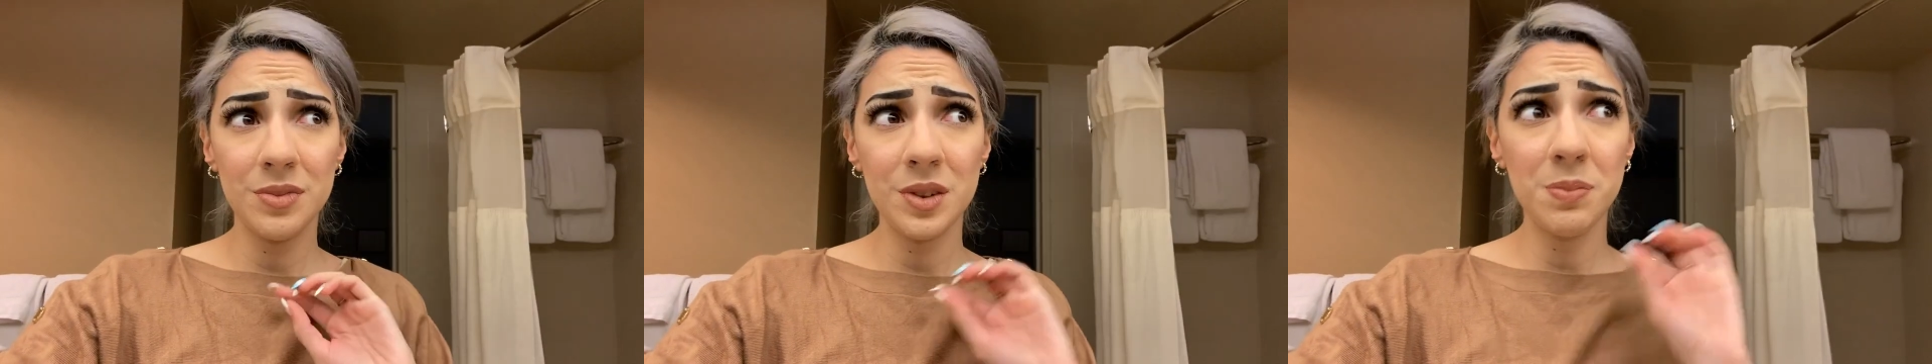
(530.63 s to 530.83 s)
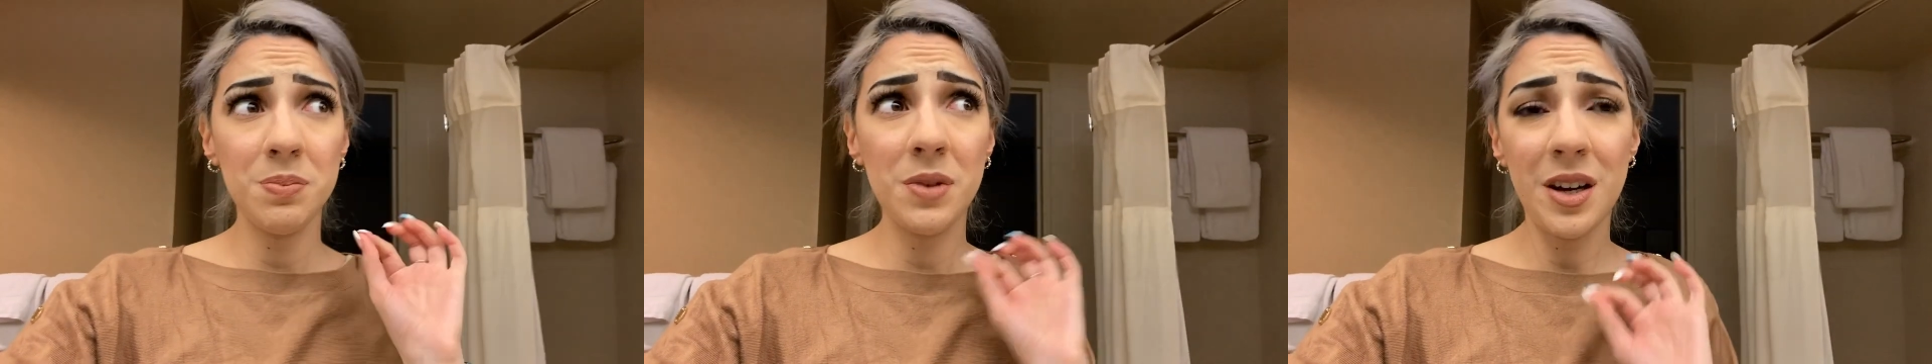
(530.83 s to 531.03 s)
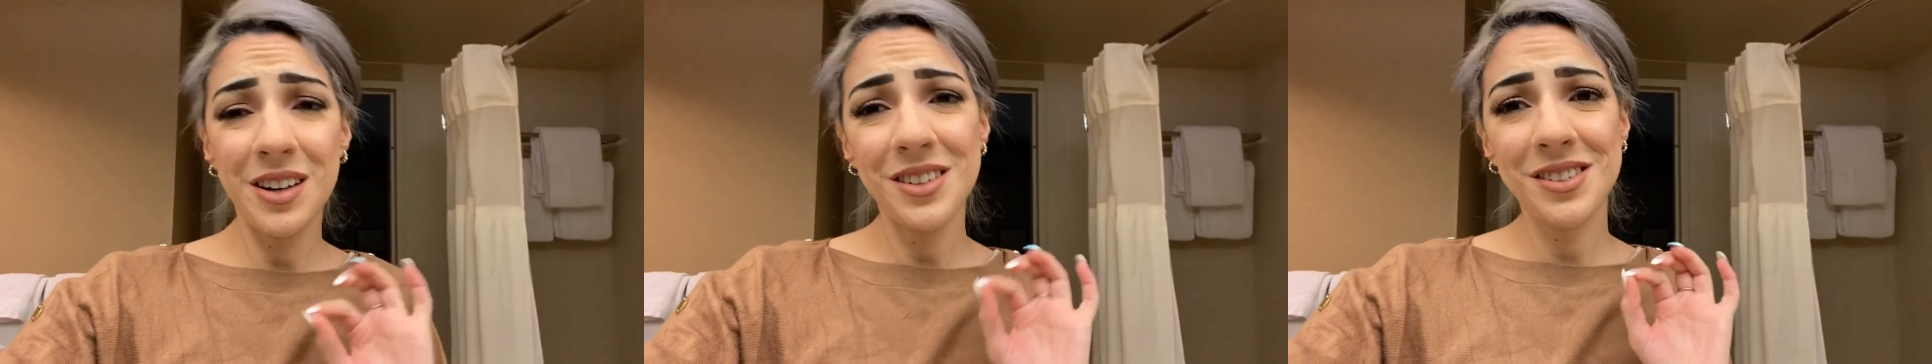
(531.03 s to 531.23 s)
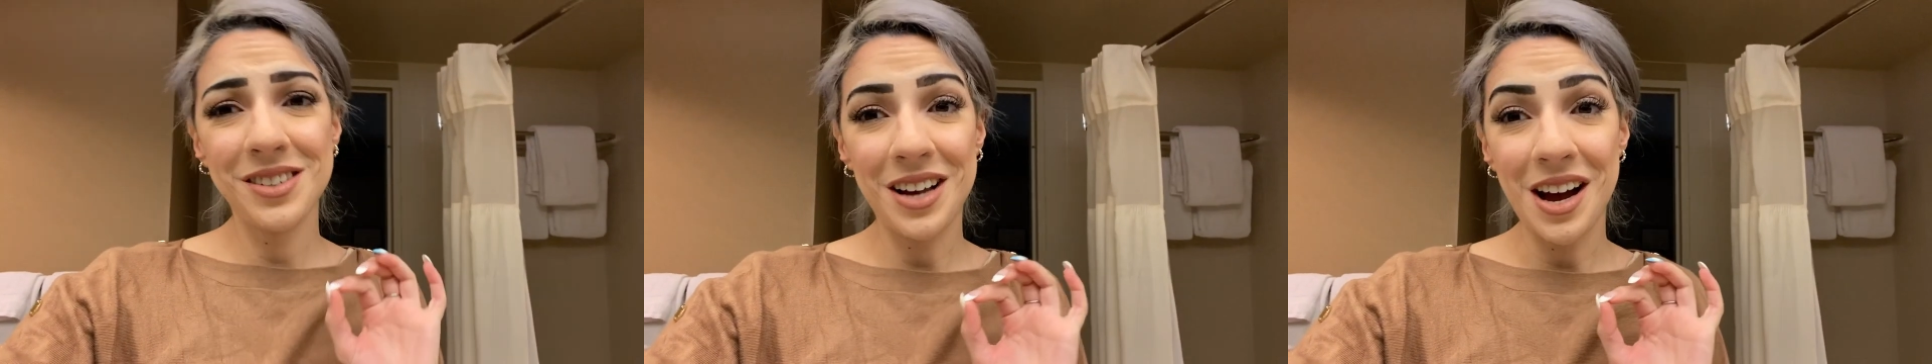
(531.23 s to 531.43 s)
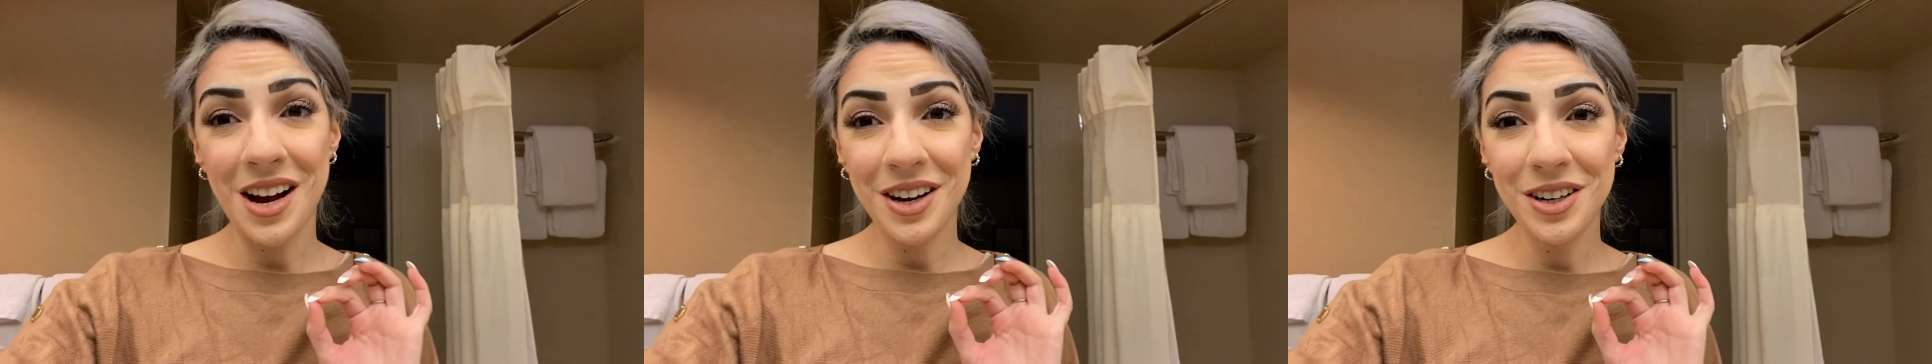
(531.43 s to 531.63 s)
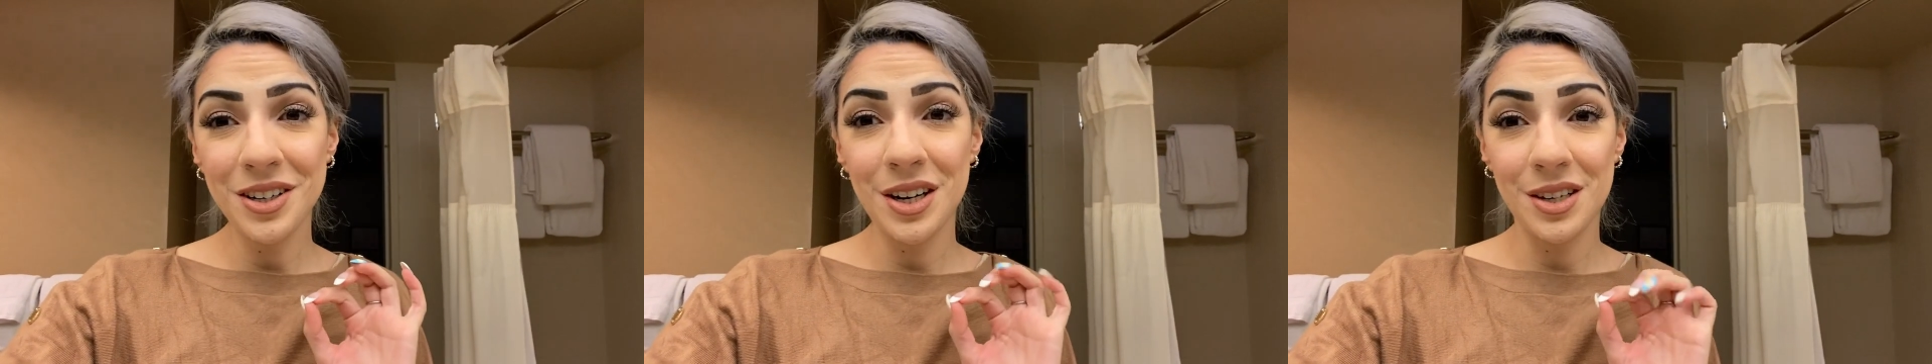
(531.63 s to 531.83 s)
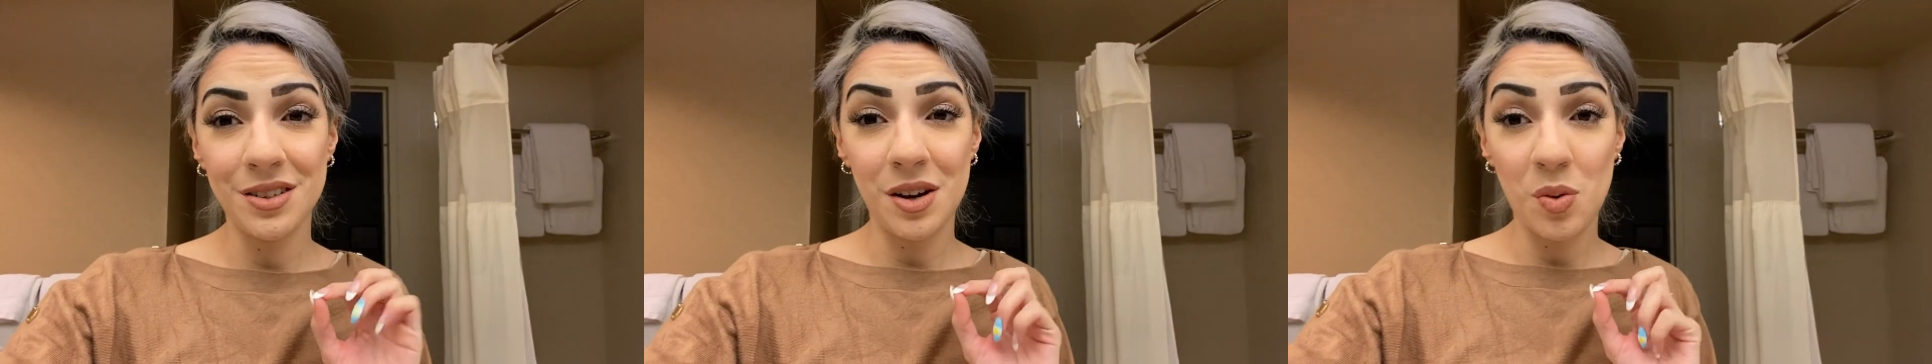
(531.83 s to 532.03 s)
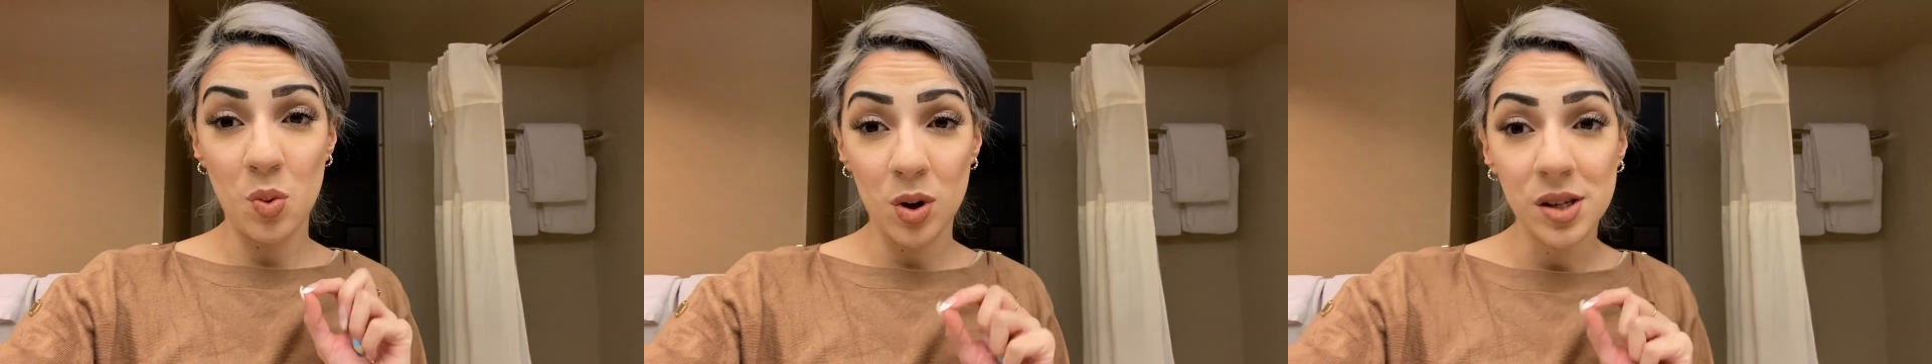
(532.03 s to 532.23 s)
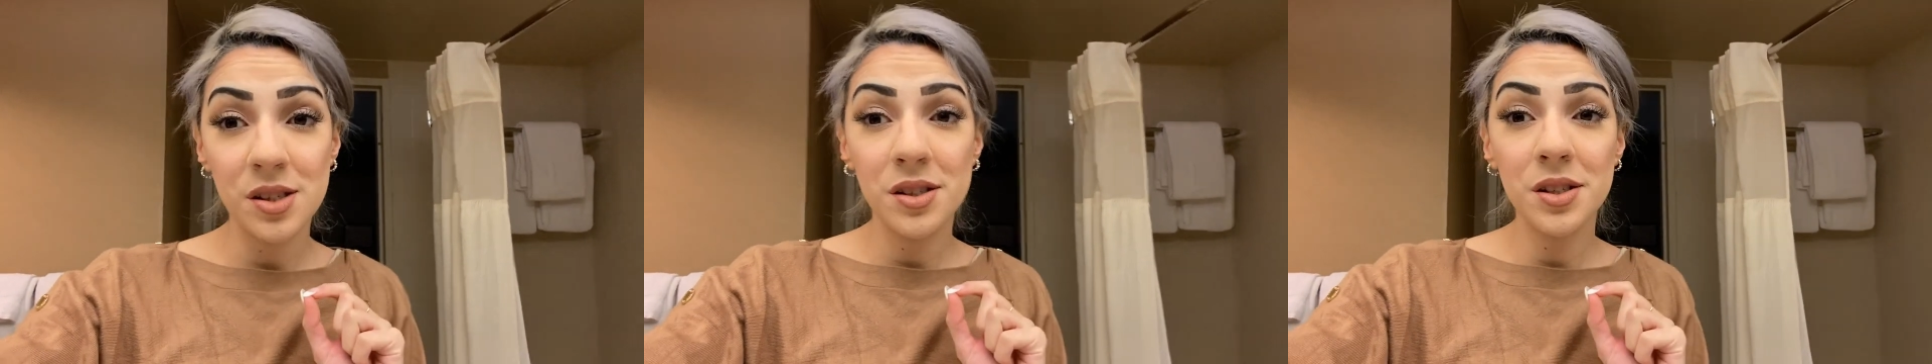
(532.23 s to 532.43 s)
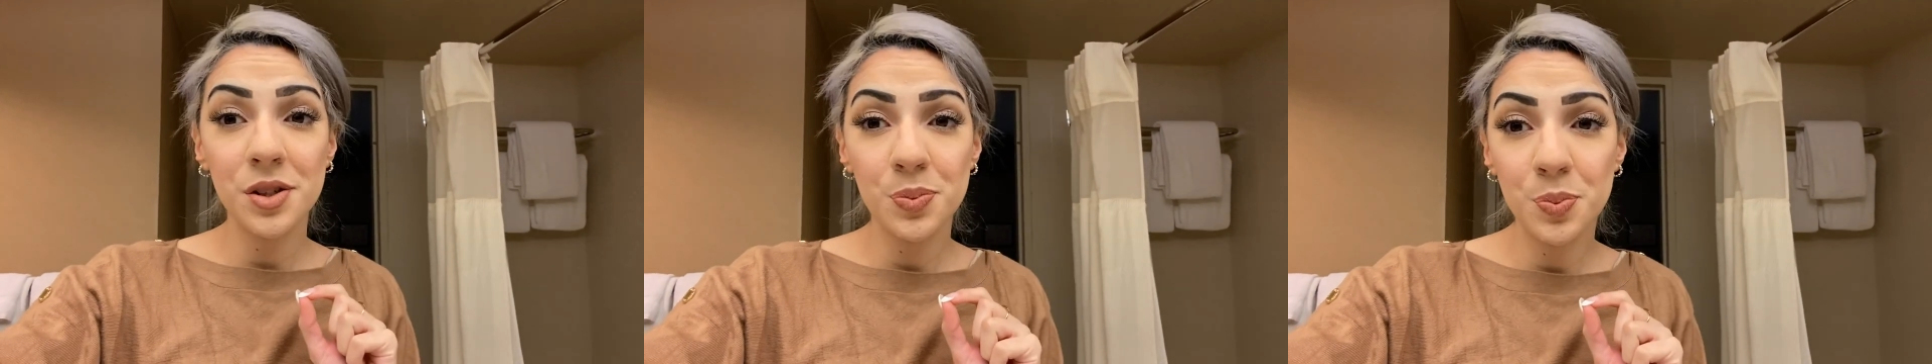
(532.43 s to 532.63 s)
Not as tired as I was
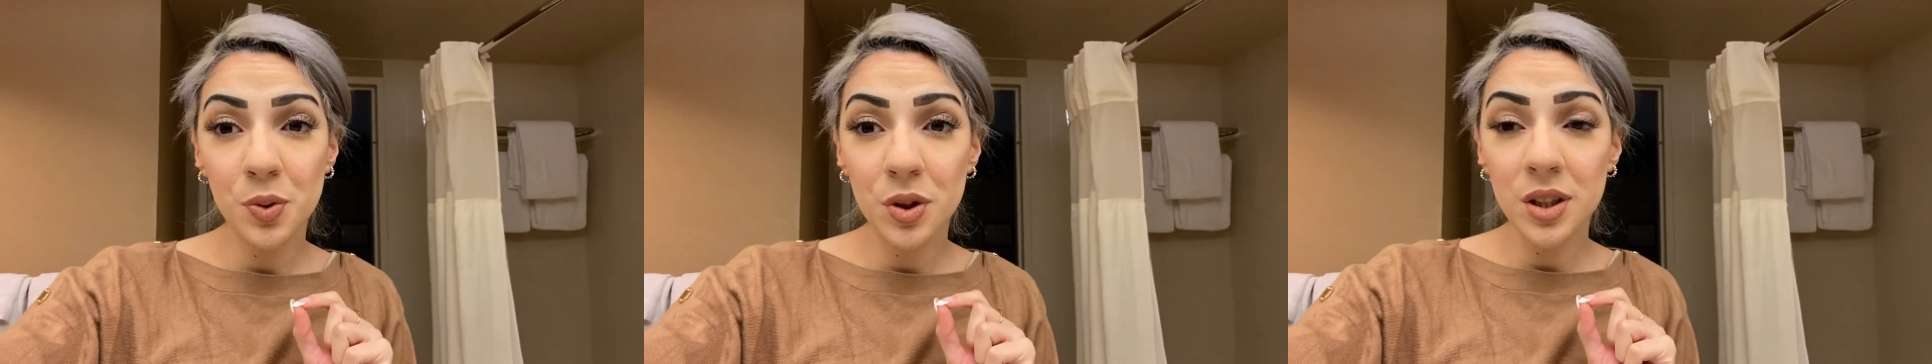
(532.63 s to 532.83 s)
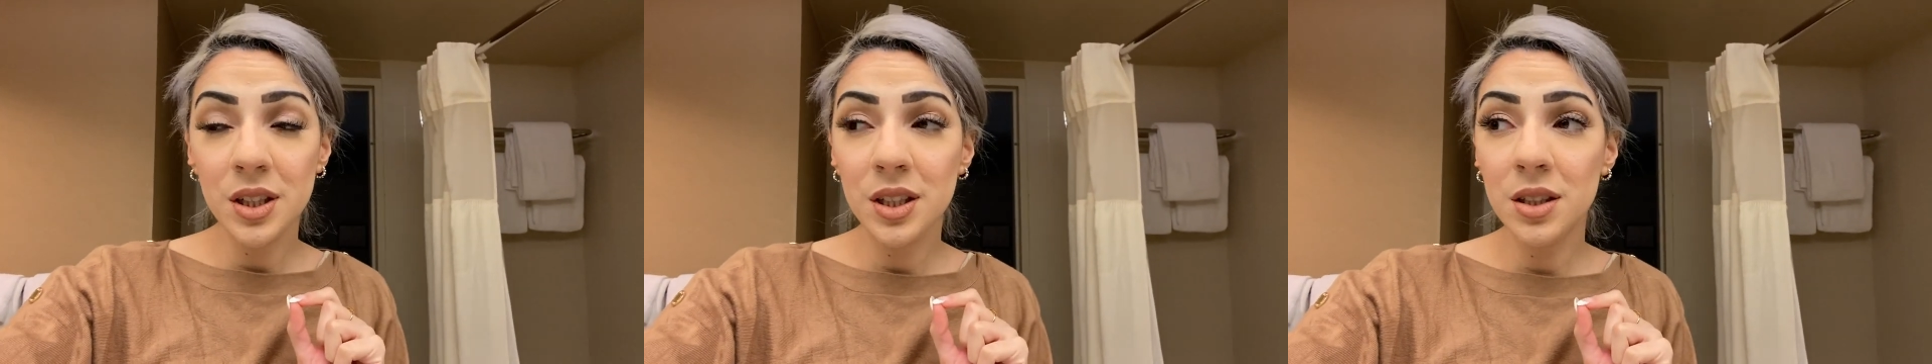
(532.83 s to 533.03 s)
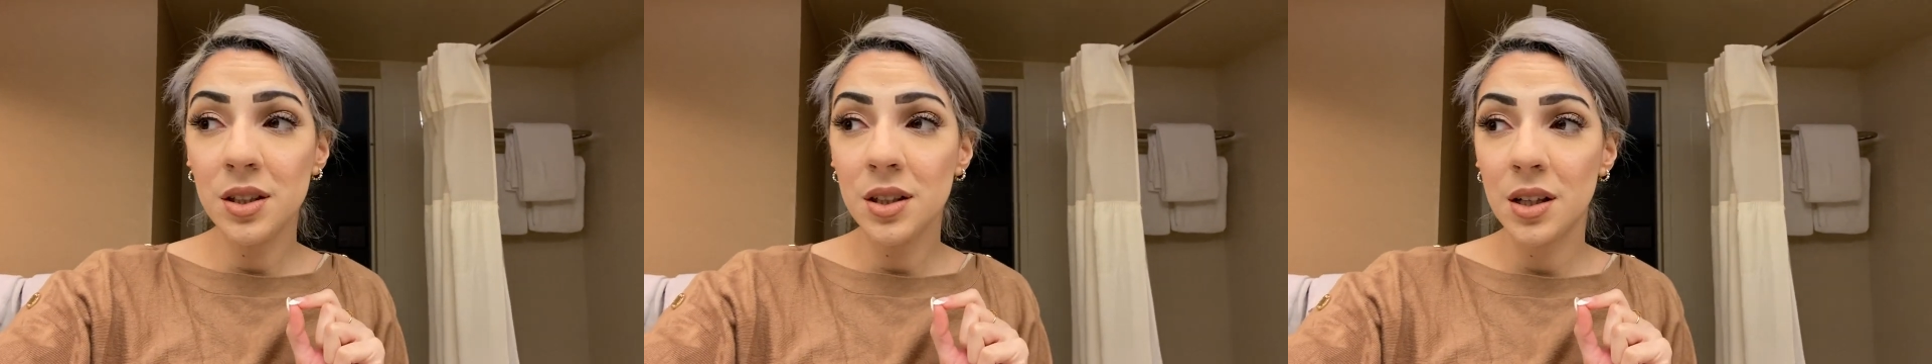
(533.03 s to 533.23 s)
this morning.